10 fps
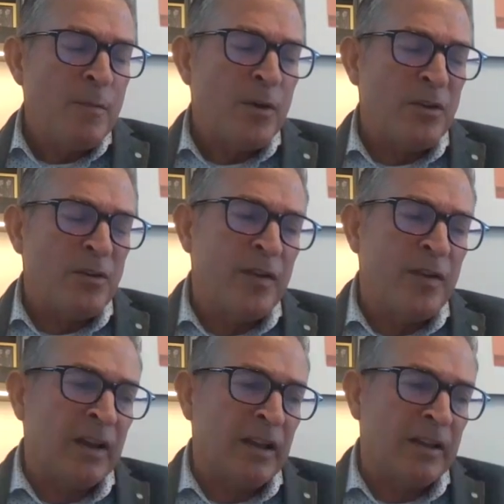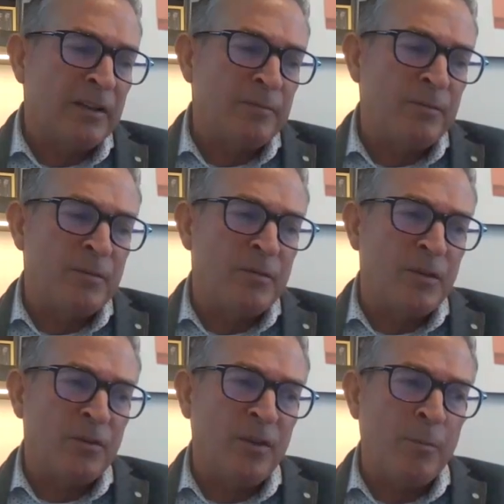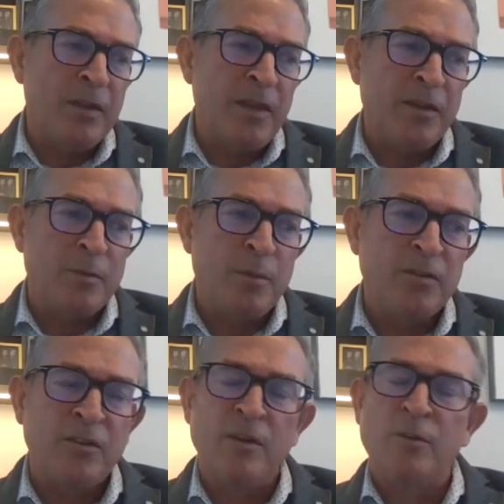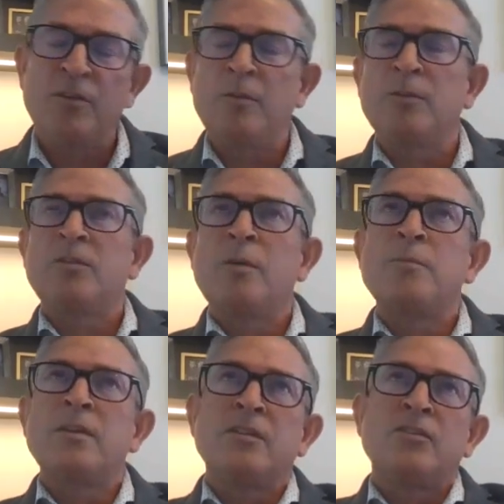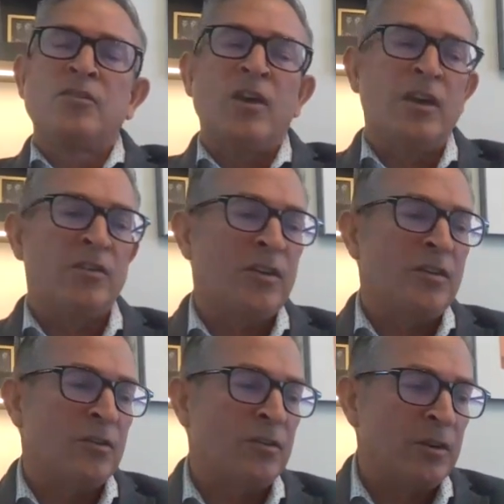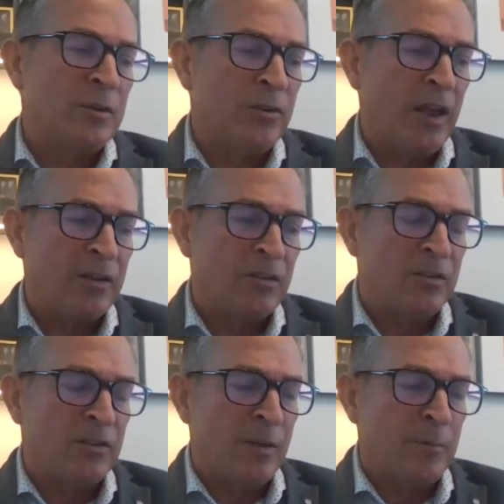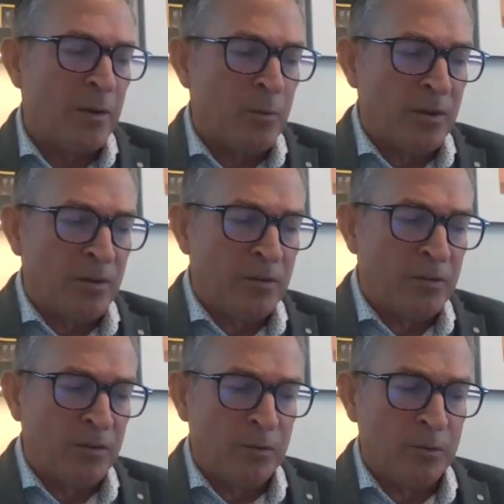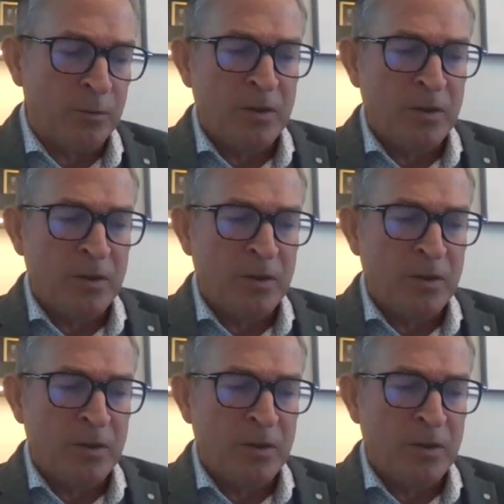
But you're feeling like there's something that you're missing, or something that's changed in your circumstances that might want you to